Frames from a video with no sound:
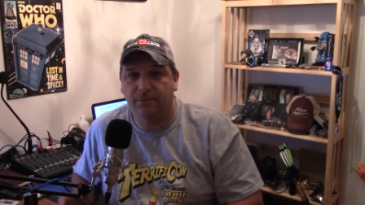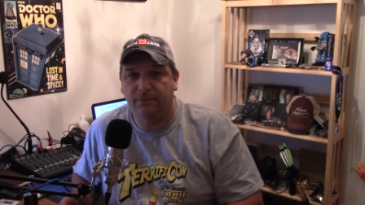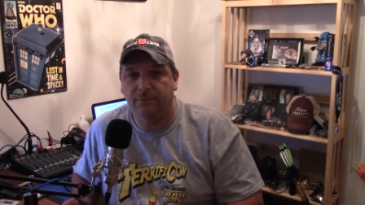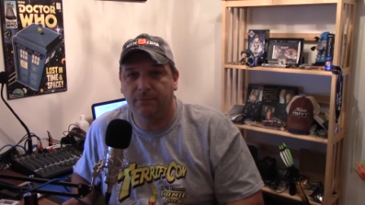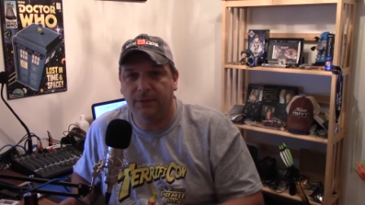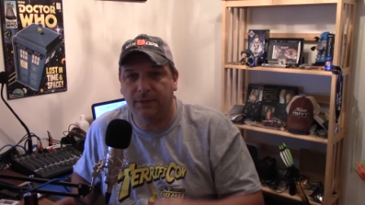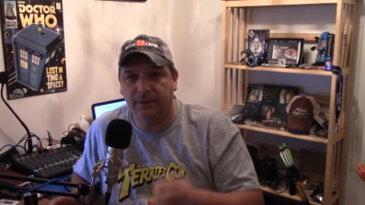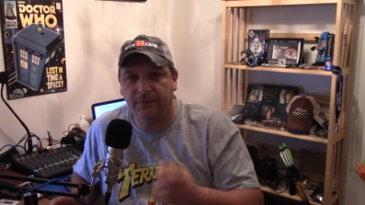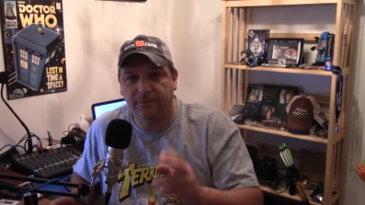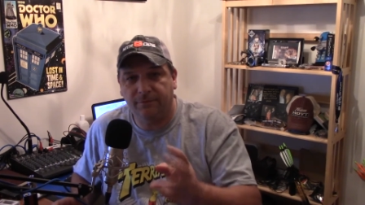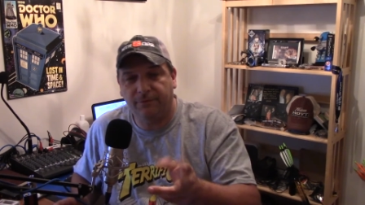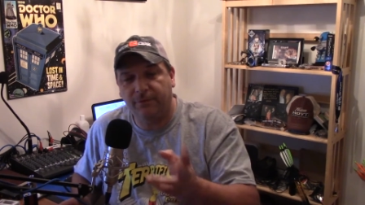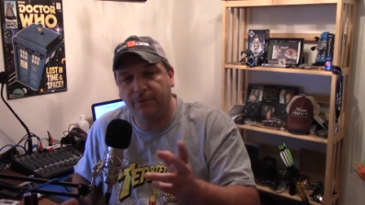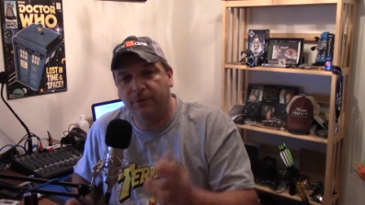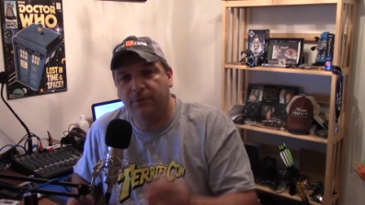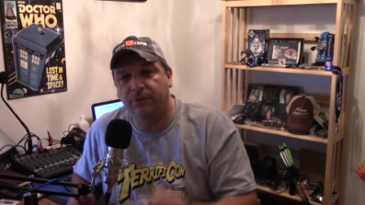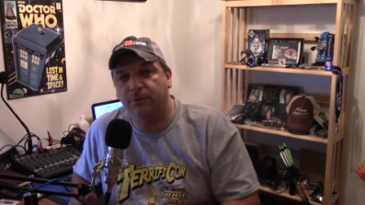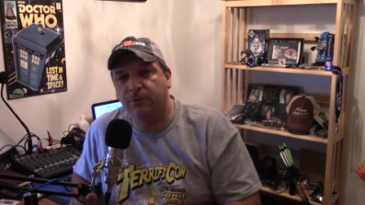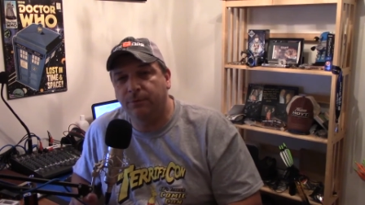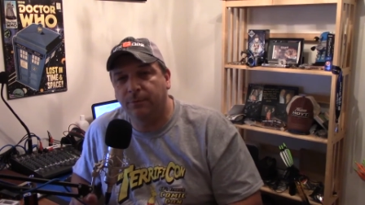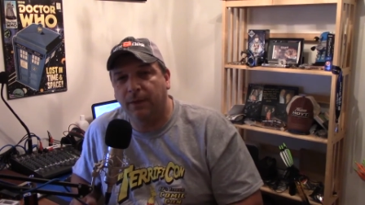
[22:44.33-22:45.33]
But for
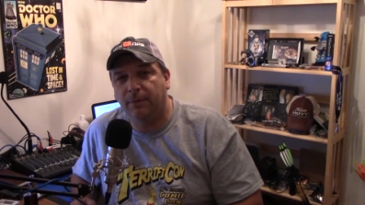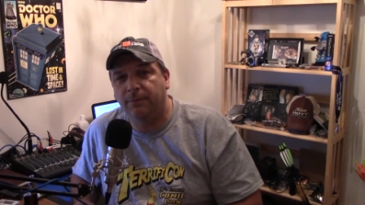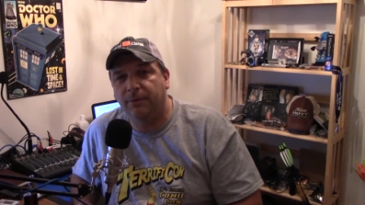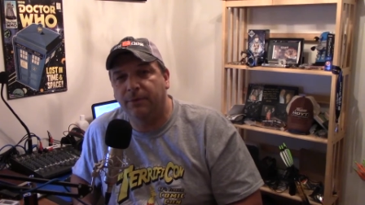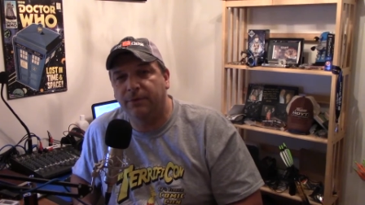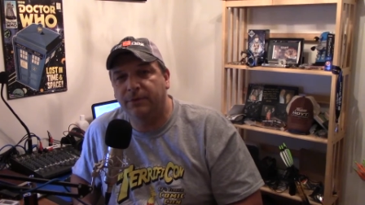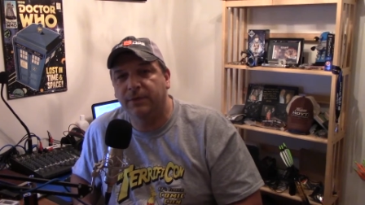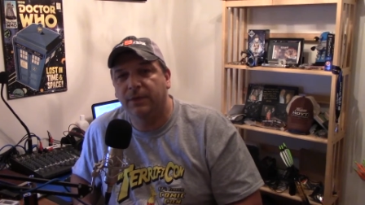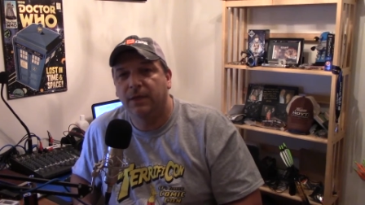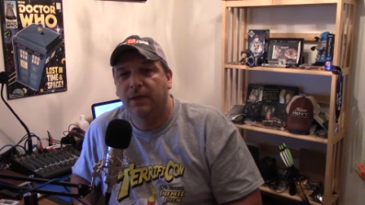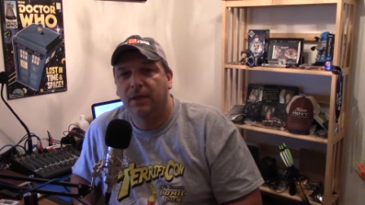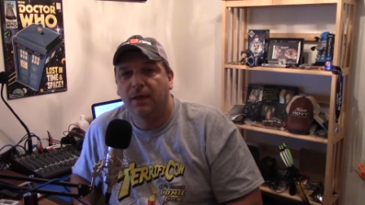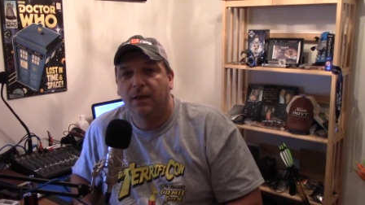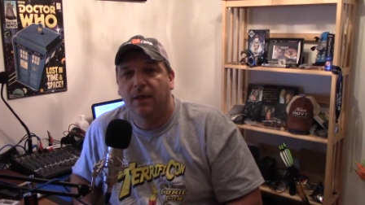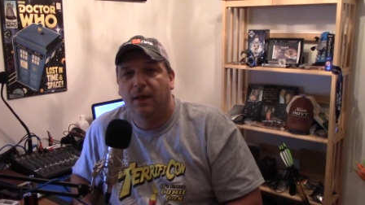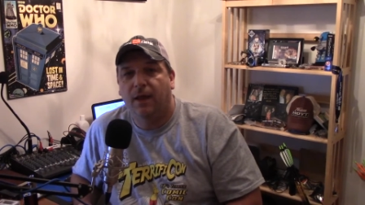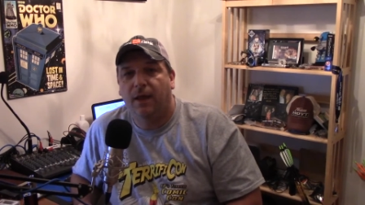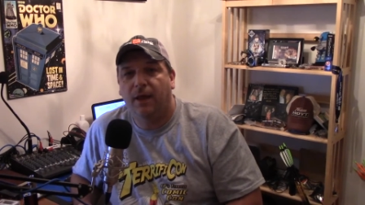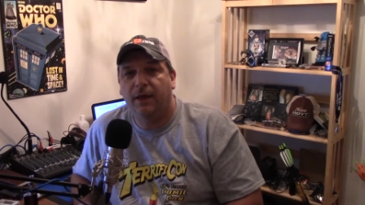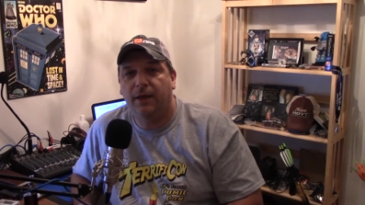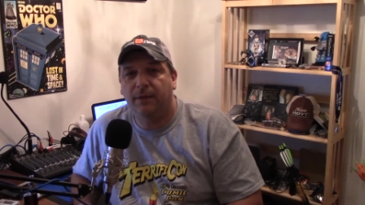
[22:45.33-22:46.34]
the new members,
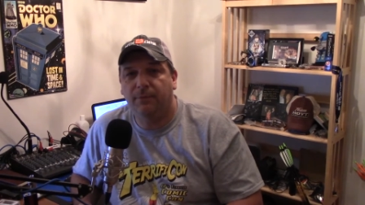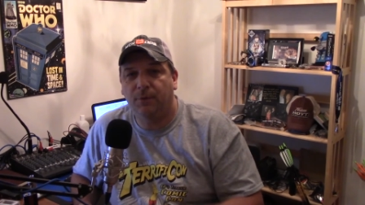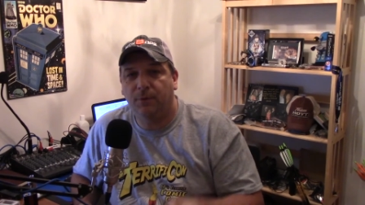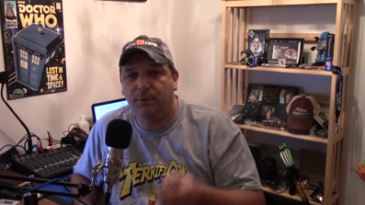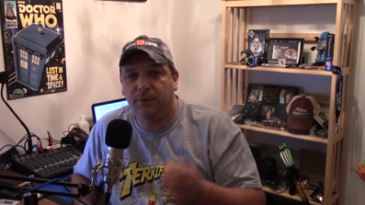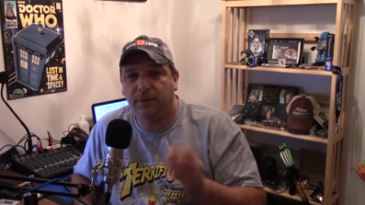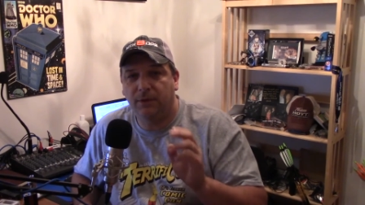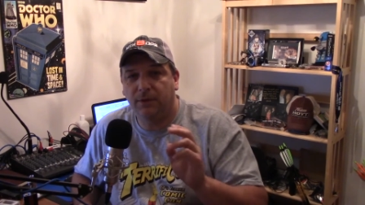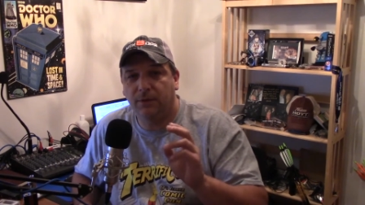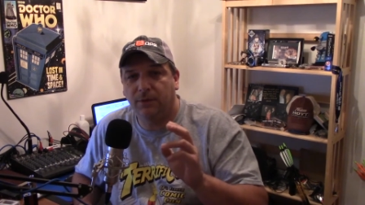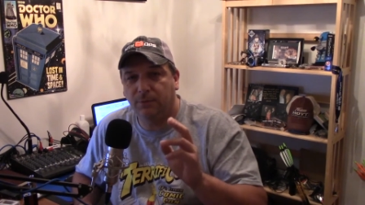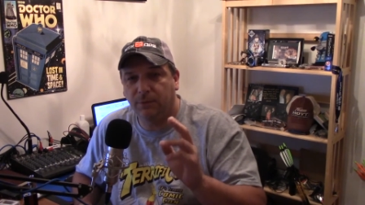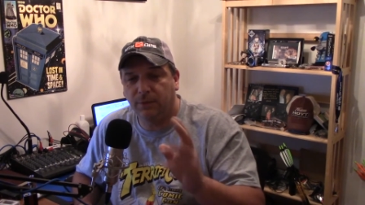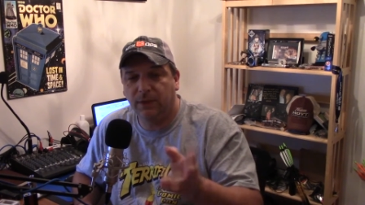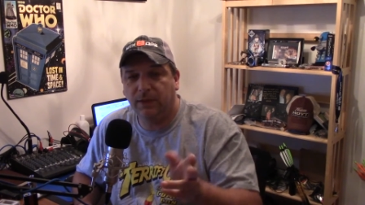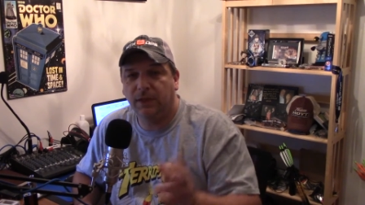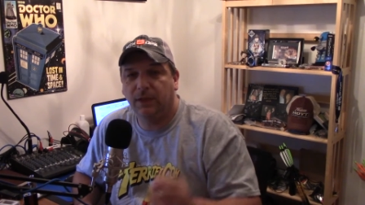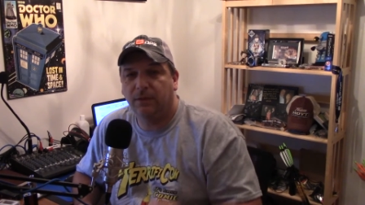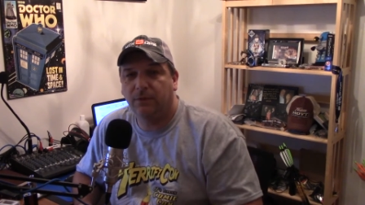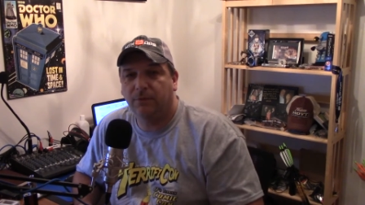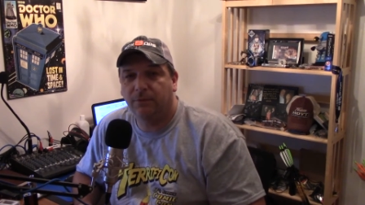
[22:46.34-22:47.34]
I am only a
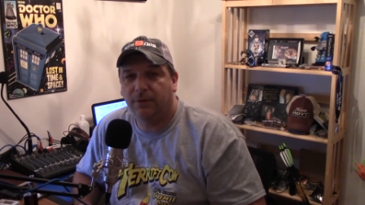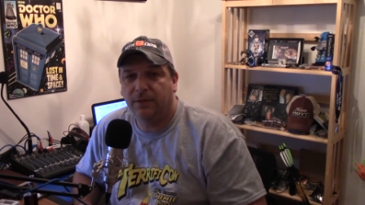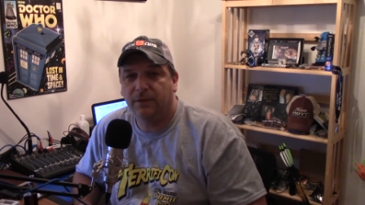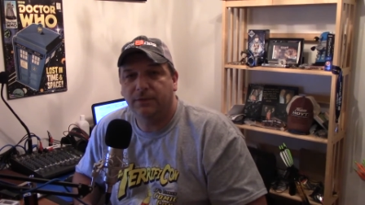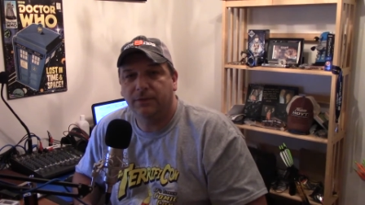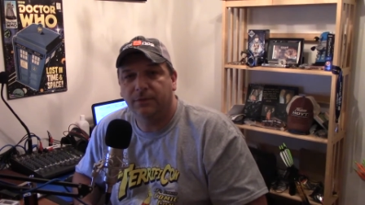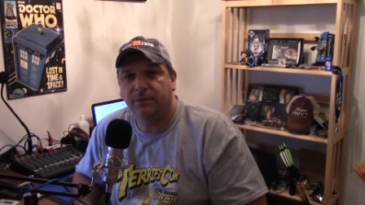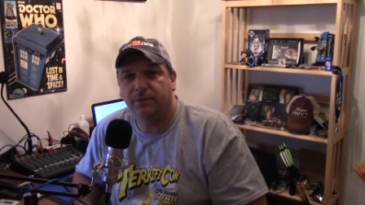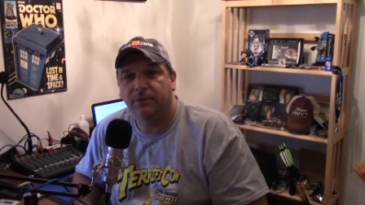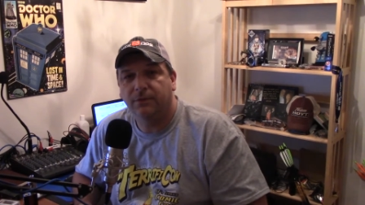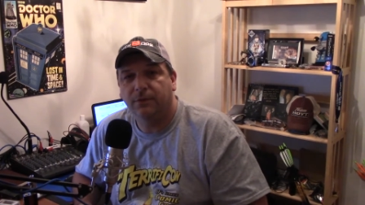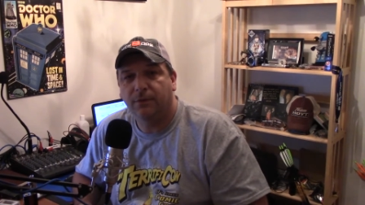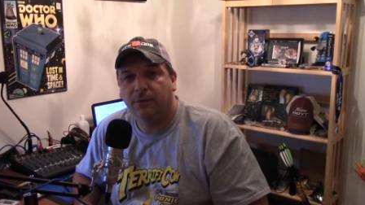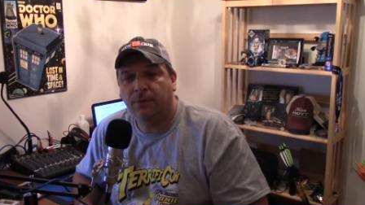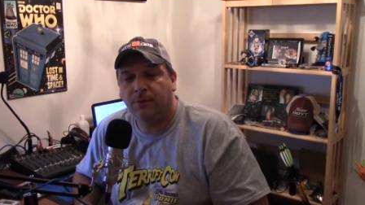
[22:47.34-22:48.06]
weekend racer.